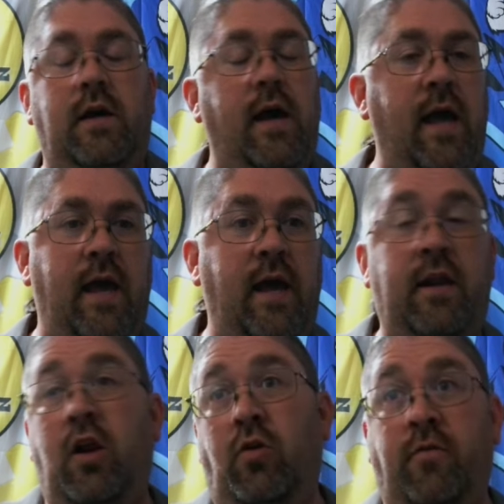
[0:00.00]
and
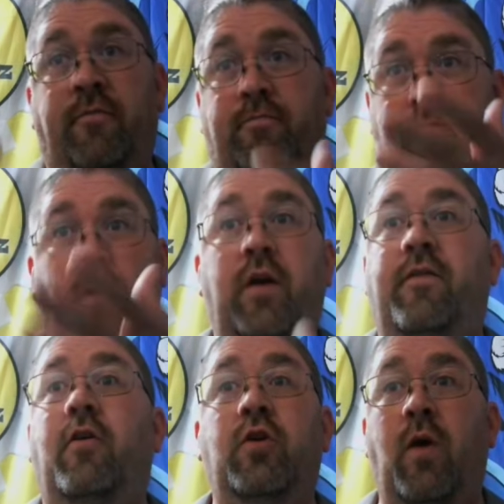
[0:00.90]
it'll probably
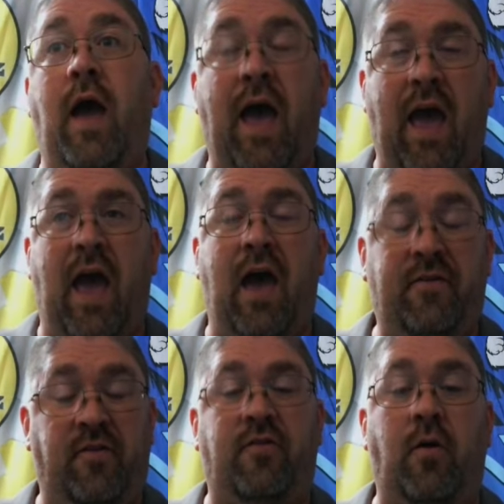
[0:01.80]
tell you as
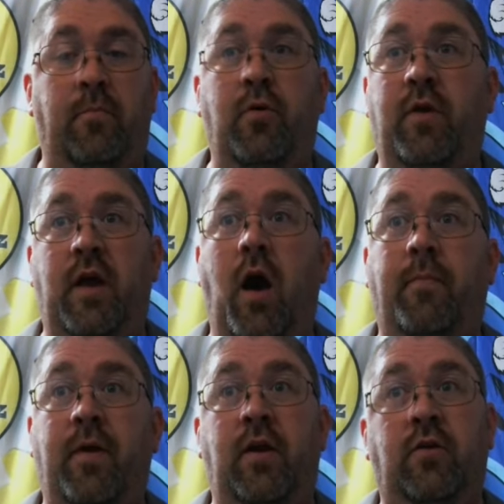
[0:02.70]
it's done booting up,
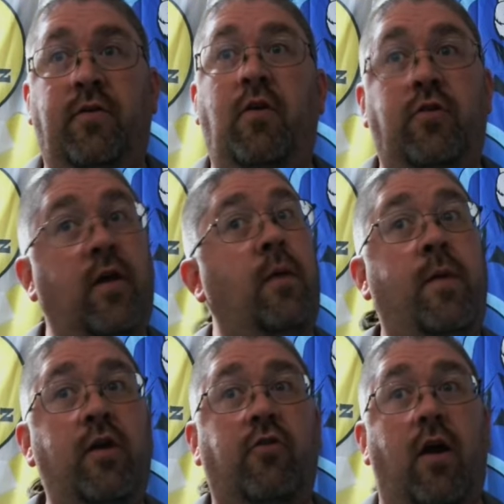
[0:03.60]
and it'll tell you the IP
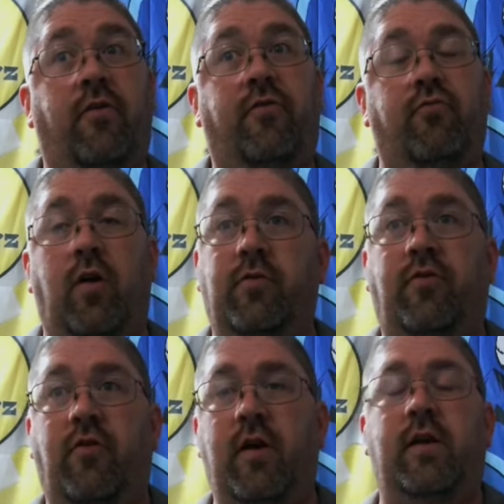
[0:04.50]
address right on the
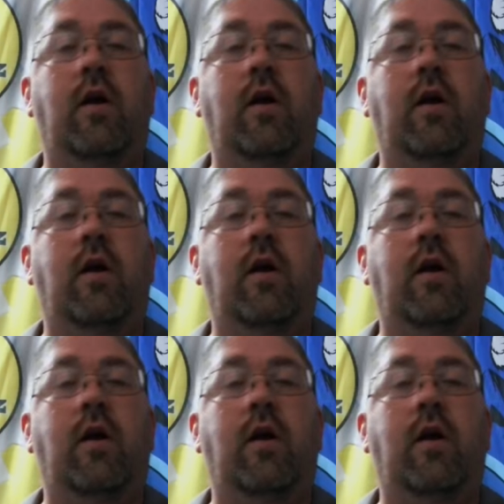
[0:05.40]
screen.